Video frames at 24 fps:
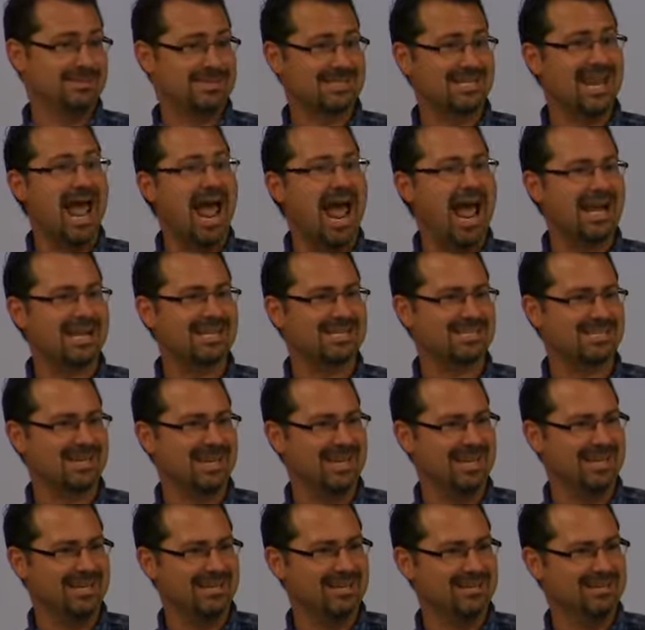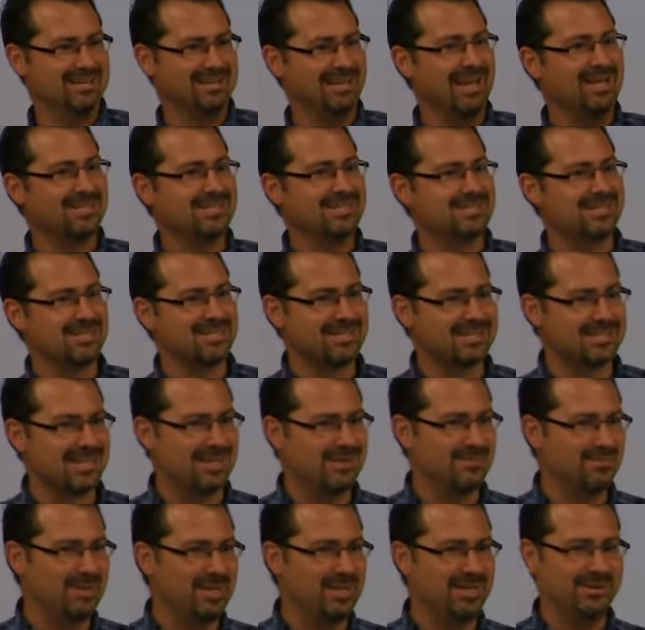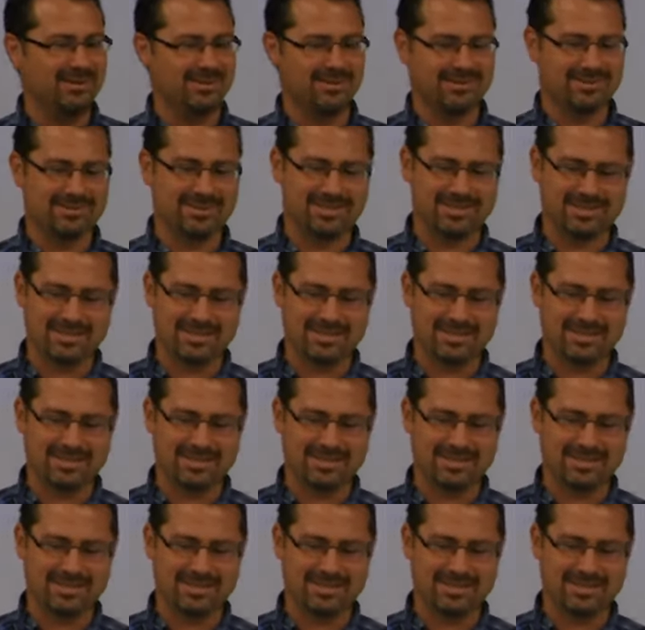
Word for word: snacks and lunches and meals.